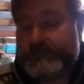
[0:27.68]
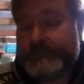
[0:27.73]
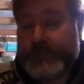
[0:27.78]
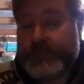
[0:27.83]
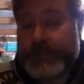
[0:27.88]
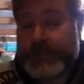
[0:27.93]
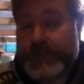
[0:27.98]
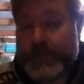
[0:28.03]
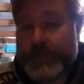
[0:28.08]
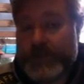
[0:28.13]

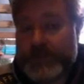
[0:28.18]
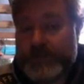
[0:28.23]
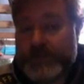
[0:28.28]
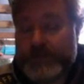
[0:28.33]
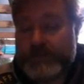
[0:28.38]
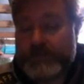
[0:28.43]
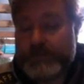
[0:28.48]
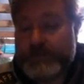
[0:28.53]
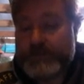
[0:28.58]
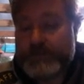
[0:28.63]
that
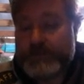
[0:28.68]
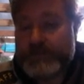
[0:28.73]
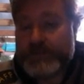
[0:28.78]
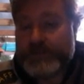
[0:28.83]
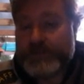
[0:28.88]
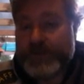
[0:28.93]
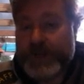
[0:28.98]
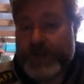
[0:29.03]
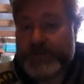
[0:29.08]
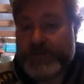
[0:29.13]
wonderful
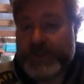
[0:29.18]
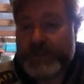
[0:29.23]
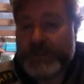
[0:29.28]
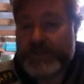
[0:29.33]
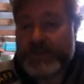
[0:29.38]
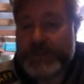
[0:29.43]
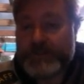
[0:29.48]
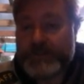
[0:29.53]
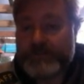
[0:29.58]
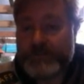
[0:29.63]
device, the
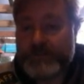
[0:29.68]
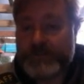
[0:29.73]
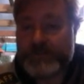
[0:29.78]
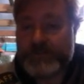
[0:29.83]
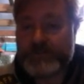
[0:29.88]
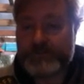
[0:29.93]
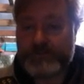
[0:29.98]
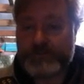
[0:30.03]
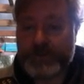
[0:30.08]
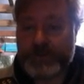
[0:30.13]
internet,
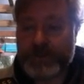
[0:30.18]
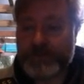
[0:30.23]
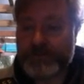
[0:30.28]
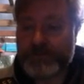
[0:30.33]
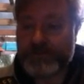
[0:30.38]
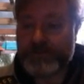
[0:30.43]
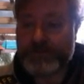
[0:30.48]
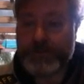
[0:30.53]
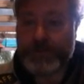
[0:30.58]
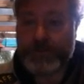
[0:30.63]
which you guys
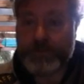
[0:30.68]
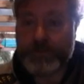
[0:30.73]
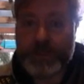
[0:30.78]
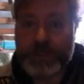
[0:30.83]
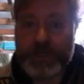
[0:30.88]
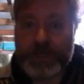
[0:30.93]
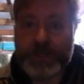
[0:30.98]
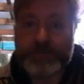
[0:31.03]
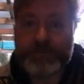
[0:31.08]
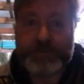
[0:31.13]
have lived with all your
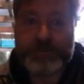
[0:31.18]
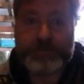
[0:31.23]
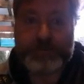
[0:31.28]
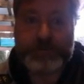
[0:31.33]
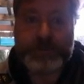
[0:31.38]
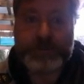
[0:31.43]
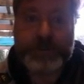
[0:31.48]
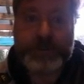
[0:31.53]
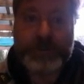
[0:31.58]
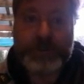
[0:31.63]
lives and
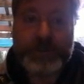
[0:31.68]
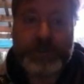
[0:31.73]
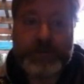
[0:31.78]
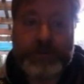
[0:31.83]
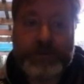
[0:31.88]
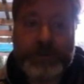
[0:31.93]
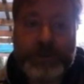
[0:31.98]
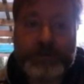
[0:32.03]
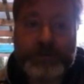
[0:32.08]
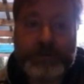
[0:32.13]

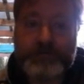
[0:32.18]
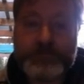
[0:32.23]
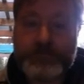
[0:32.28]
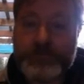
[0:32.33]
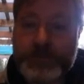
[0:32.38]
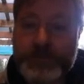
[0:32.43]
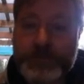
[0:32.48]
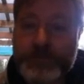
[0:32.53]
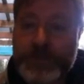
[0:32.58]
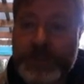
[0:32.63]

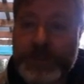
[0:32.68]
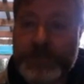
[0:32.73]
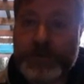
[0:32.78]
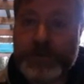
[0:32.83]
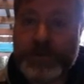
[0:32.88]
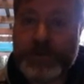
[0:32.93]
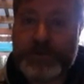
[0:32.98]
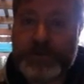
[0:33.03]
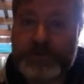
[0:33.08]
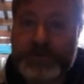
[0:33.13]
appeared
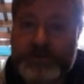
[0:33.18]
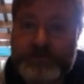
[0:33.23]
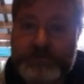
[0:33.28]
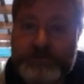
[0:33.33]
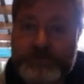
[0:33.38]
when I was